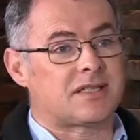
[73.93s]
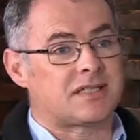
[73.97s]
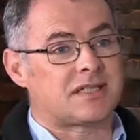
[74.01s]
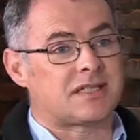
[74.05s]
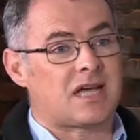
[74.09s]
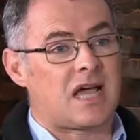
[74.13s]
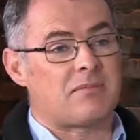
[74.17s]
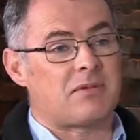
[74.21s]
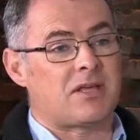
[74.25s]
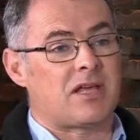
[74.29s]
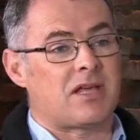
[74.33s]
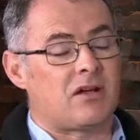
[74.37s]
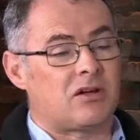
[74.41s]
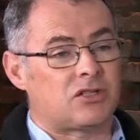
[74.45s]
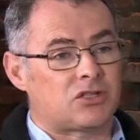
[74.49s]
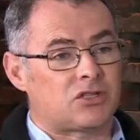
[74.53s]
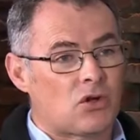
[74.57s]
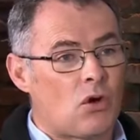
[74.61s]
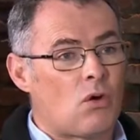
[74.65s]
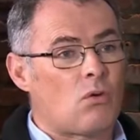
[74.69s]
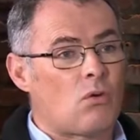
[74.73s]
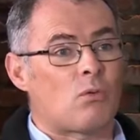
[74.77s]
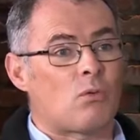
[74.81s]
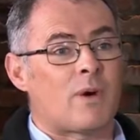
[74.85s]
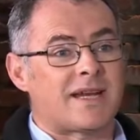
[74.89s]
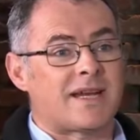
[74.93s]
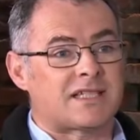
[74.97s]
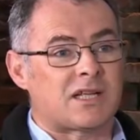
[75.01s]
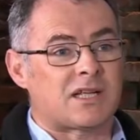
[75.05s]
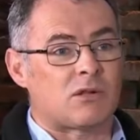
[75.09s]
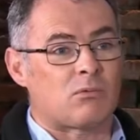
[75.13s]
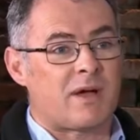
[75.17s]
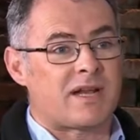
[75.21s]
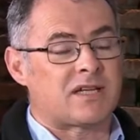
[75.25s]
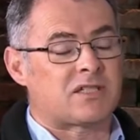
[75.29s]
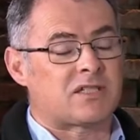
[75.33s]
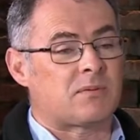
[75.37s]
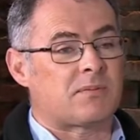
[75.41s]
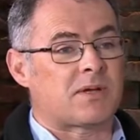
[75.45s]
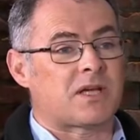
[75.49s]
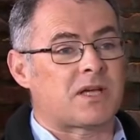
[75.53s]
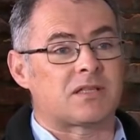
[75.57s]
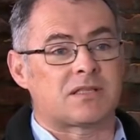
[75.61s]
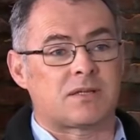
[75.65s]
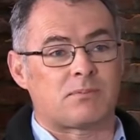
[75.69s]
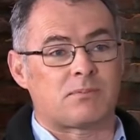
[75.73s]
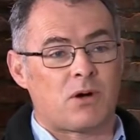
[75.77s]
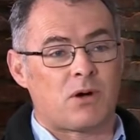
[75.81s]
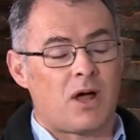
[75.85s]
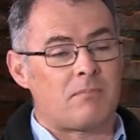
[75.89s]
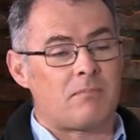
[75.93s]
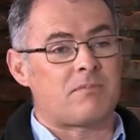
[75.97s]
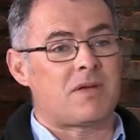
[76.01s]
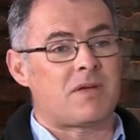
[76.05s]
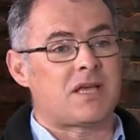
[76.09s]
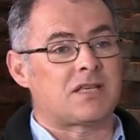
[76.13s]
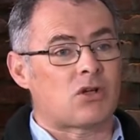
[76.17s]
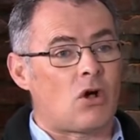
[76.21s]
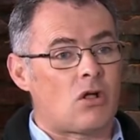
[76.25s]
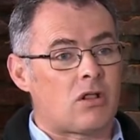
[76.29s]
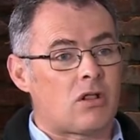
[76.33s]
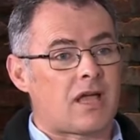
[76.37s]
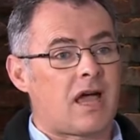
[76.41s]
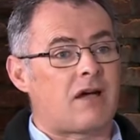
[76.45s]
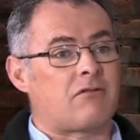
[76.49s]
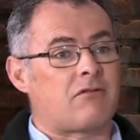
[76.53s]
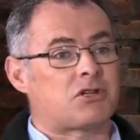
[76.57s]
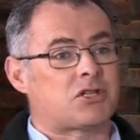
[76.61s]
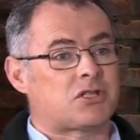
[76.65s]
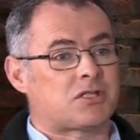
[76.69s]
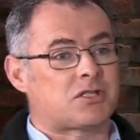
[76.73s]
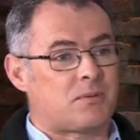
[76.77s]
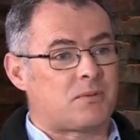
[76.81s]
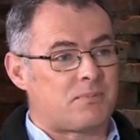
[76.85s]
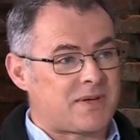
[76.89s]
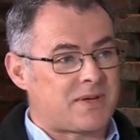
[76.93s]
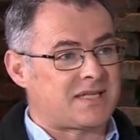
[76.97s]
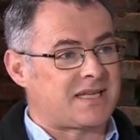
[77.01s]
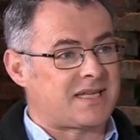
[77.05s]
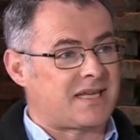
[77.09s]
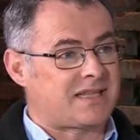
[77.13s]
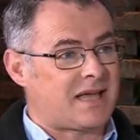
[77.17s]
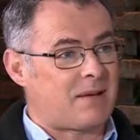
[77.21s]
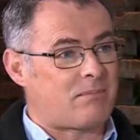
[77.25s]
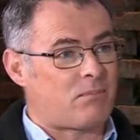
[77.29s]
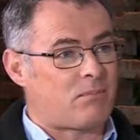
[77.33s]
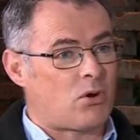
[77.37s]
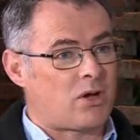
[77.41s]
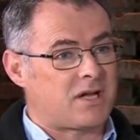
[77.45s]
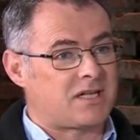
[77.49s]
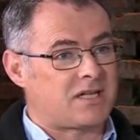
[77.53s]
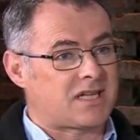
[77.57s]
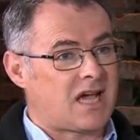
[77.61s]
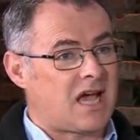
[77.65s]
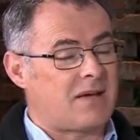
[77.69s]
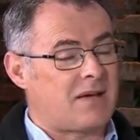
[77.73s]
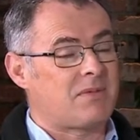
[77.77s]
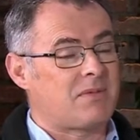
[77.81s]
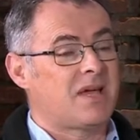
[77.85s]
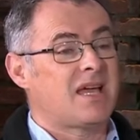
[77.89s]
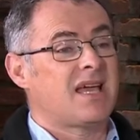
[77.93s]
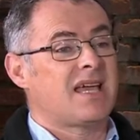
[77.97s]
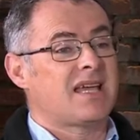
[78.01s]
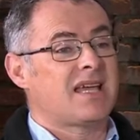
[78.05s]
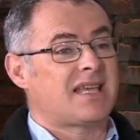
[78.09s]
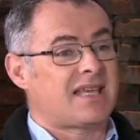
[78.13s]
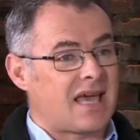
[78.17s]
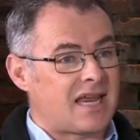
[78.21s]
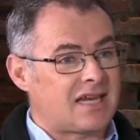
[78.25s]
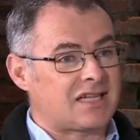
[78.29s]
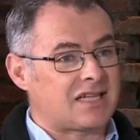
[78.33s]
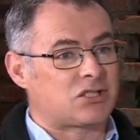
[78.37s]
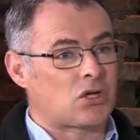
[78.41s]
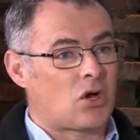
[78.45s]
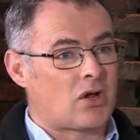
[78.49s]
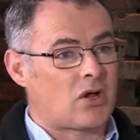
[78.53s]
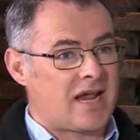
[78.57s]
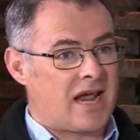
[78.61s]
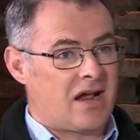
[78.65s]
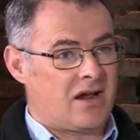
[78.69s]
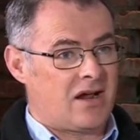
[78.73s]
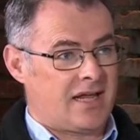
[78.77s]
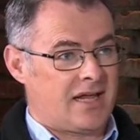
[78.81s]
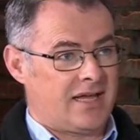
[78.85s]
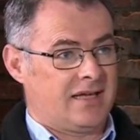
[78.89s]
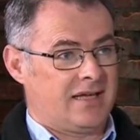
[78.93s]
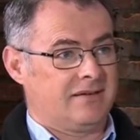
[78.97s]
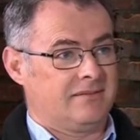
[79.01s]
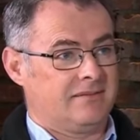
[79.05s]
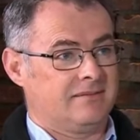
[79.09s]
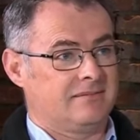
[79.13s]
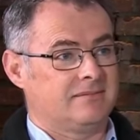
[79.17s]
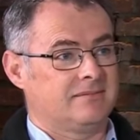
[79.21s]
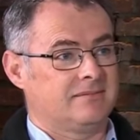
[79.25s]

just the time of year. Don't wait till winter, because the problem is all garages are busy at that point in time. Get it done early.